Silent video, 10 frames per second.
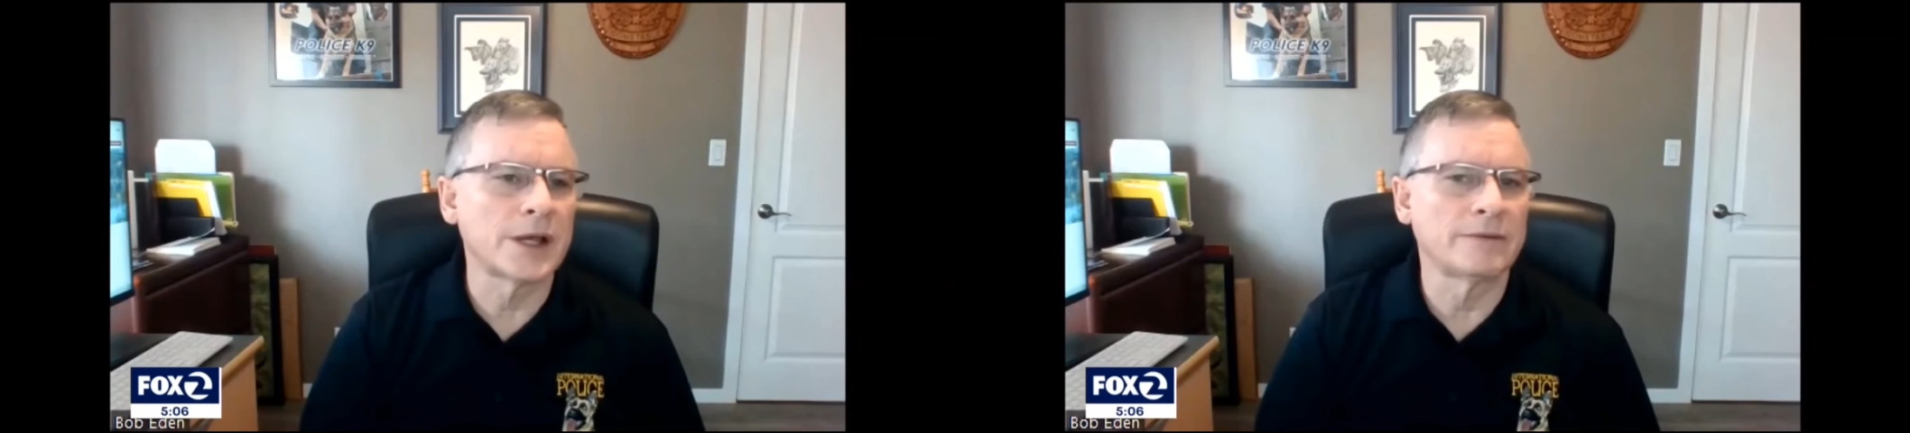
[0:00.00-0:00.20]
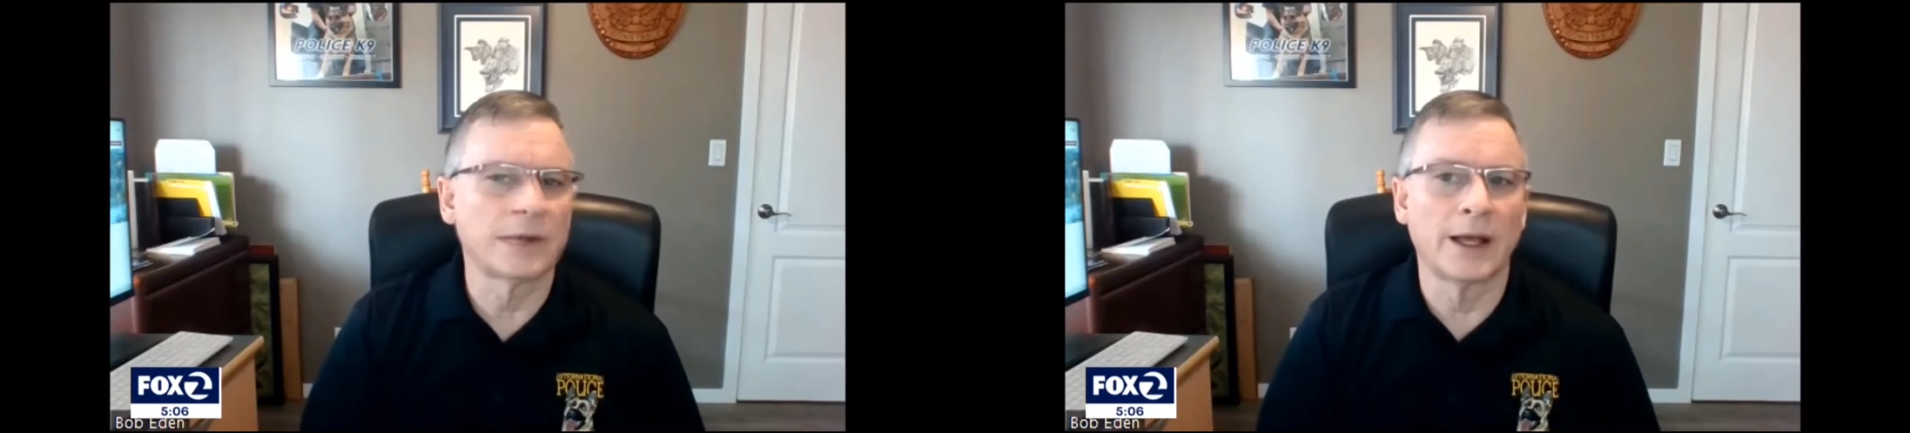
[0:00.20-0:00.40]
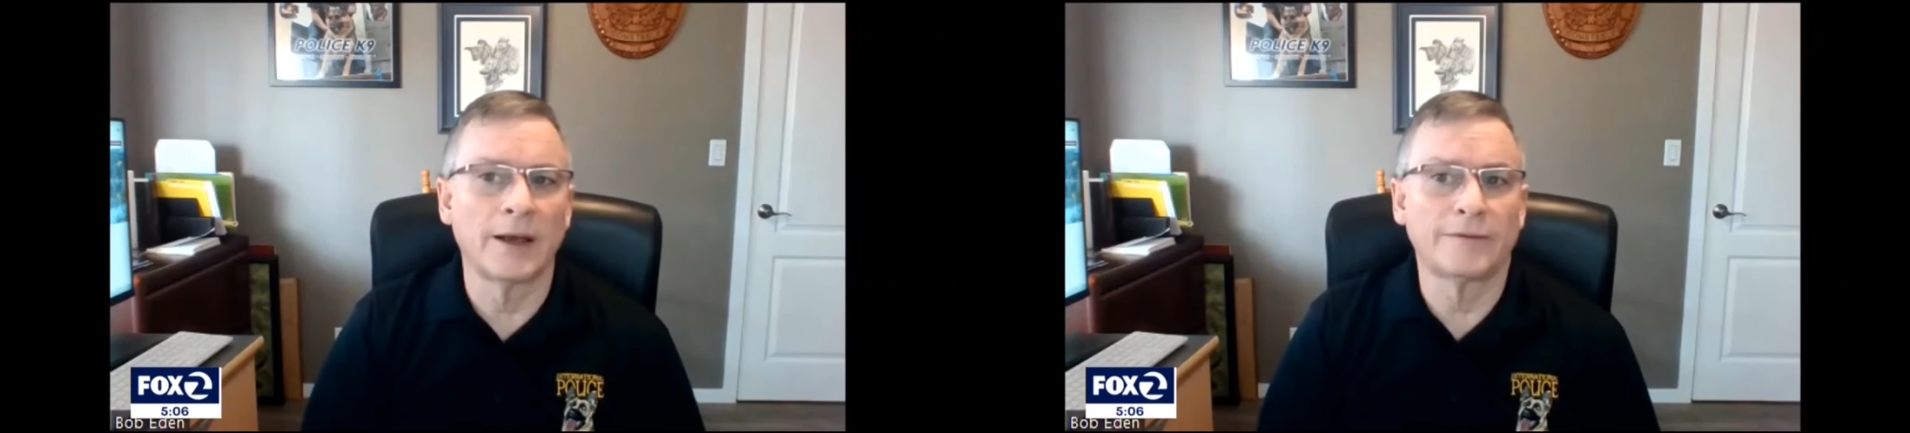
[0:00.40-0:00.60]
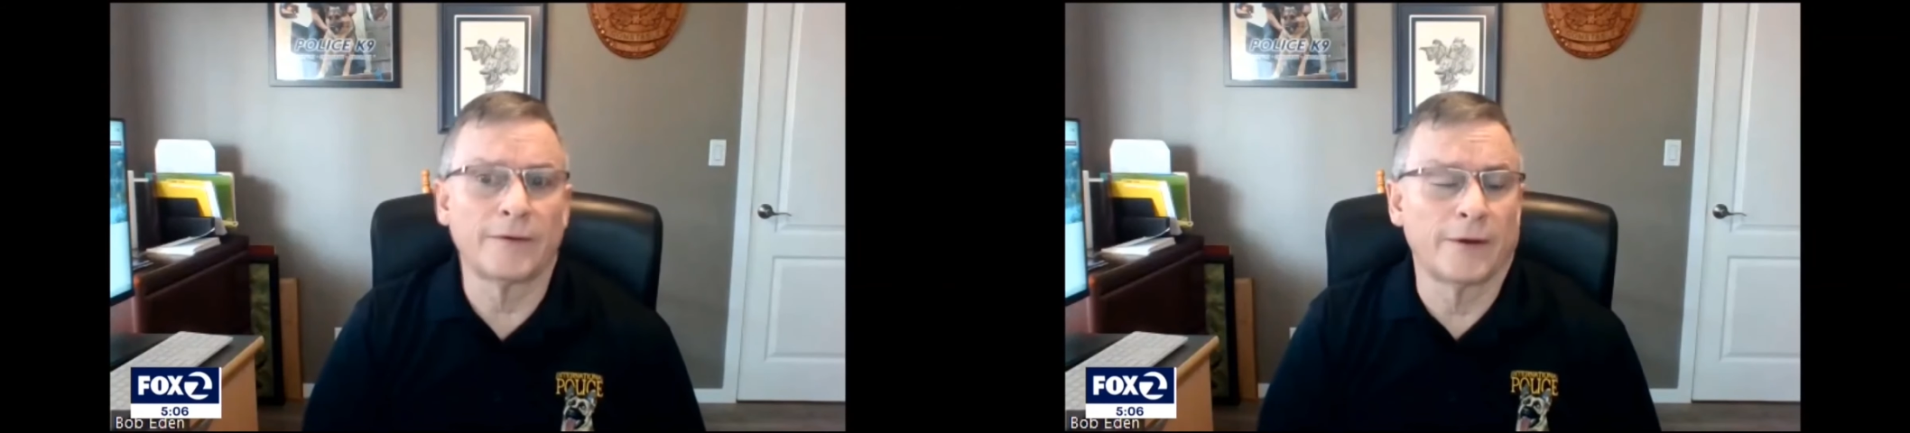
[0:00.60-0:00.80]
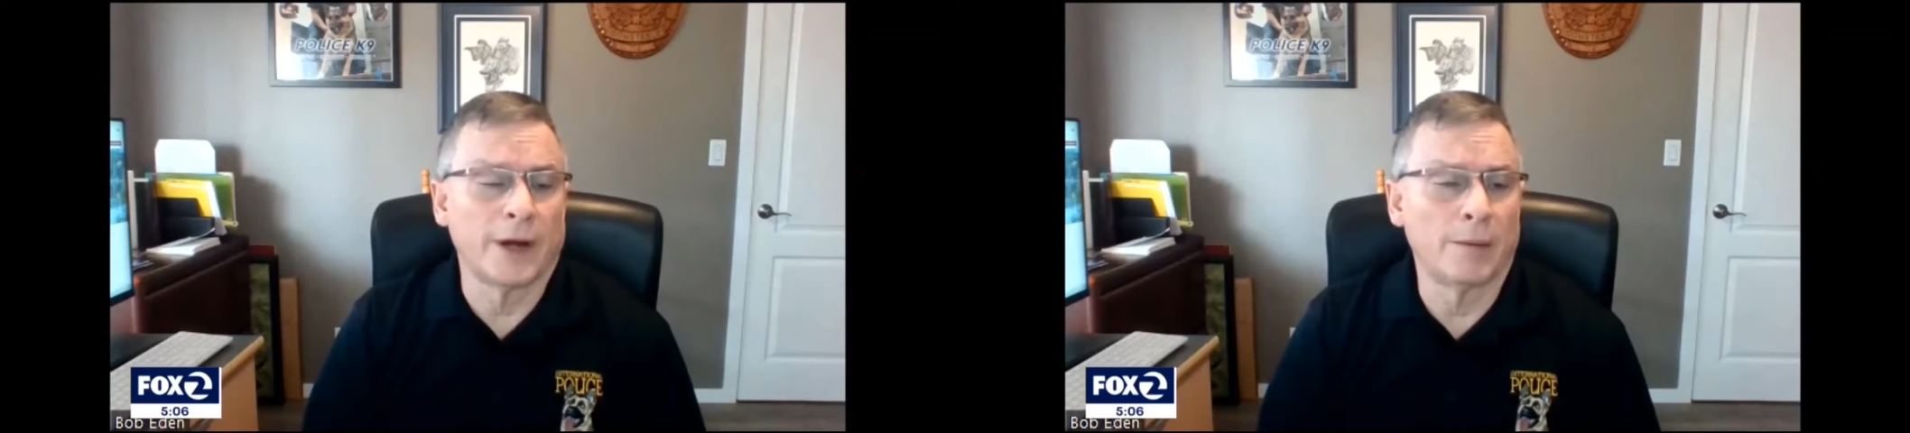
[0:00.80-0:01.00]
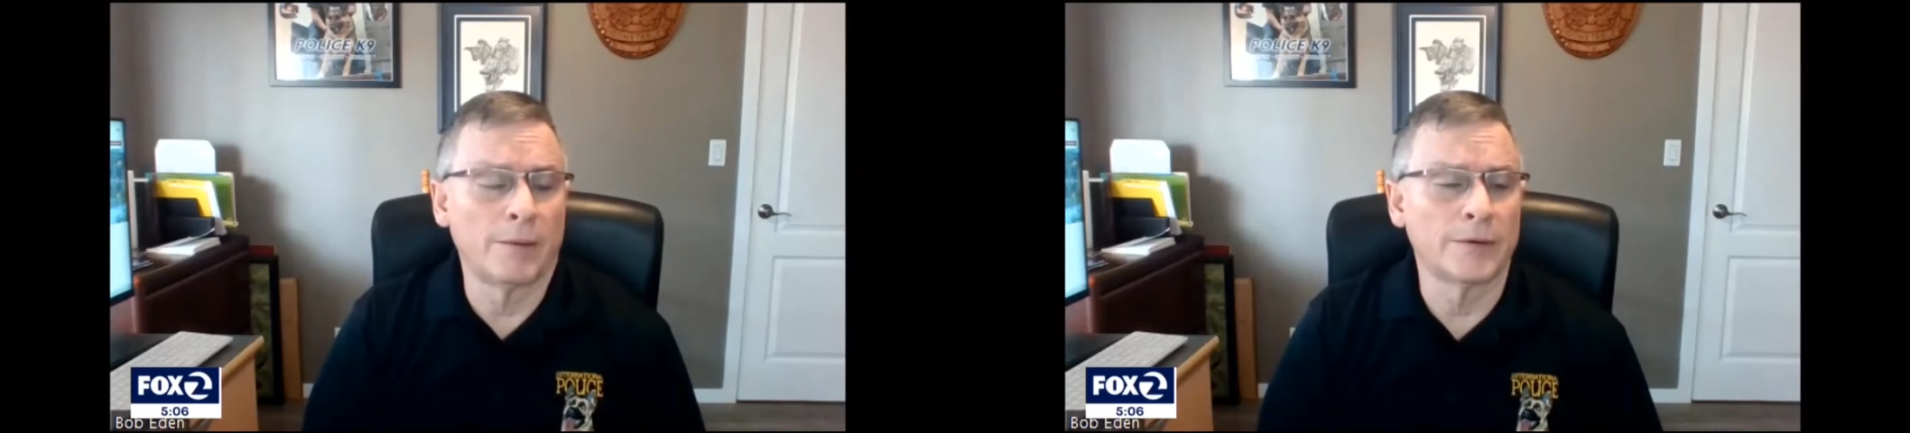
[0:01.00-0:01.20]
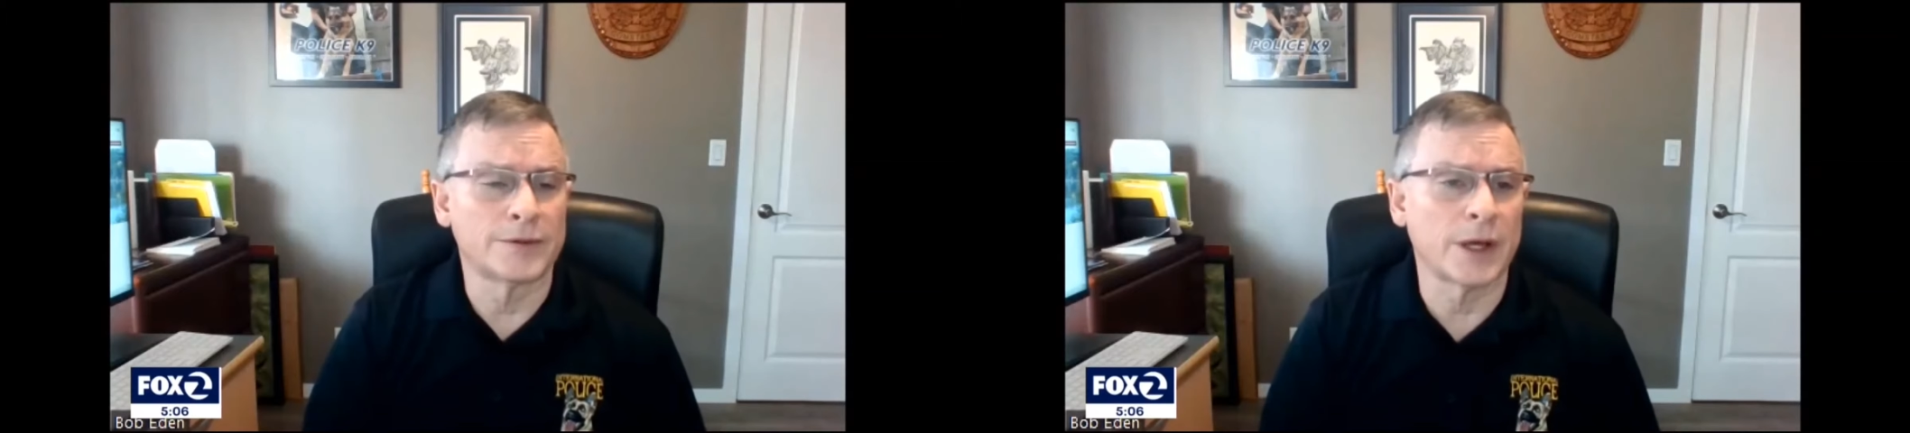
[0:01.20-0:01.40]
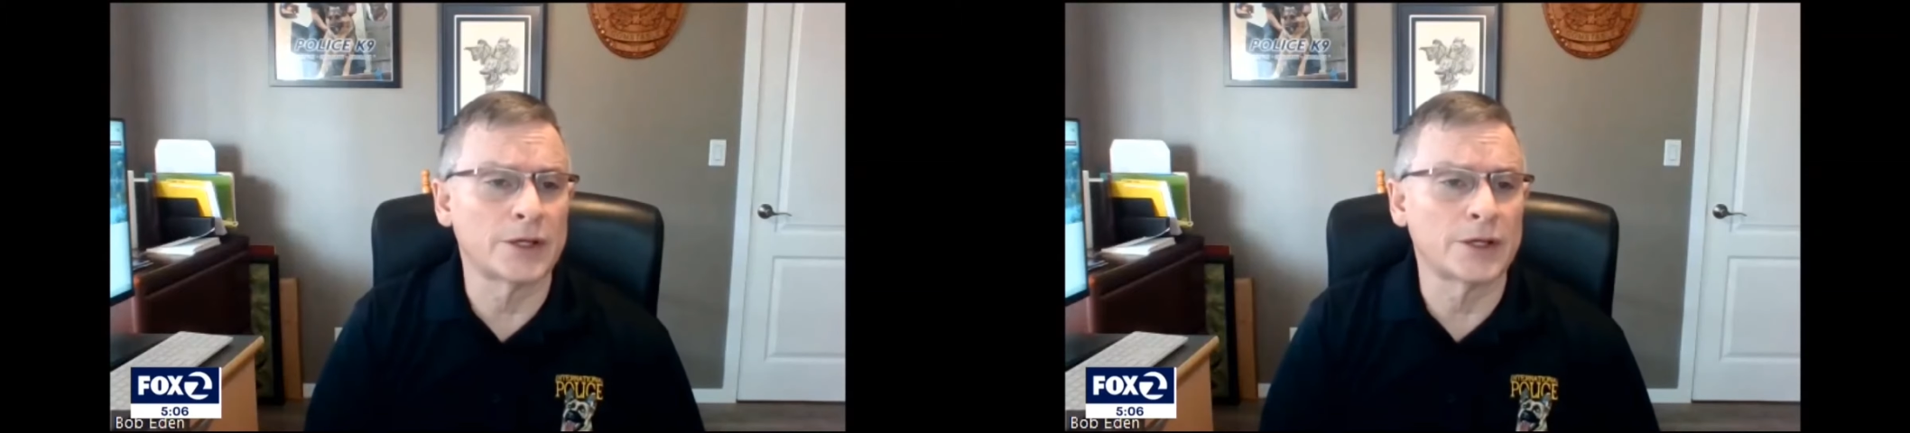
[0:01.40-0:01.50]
save the life of a number of